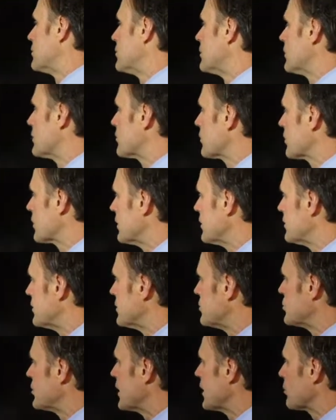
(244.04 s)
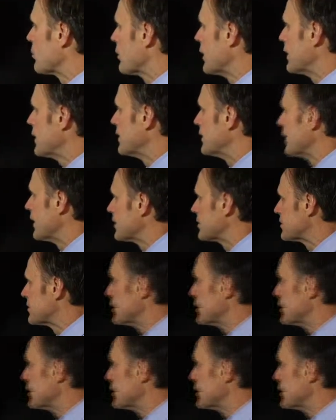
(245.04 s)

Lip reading: Let's look at a degenerated disc.